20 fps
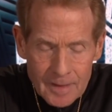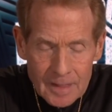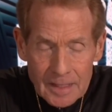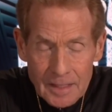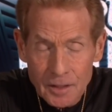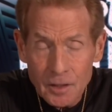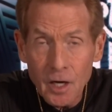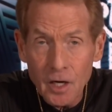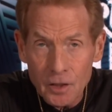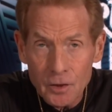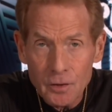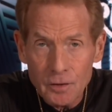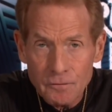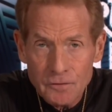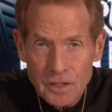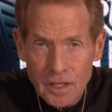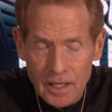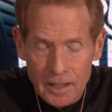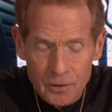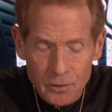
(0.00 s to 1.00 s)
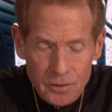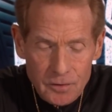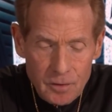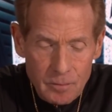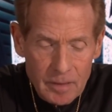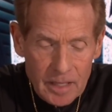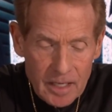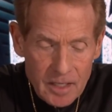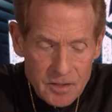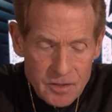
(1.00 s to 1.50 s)
in honor of Tiger at the
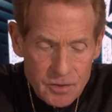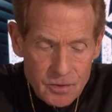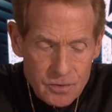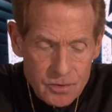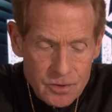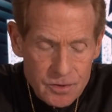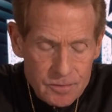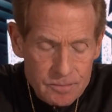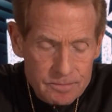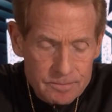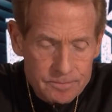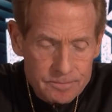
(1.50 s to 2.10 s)
Masters.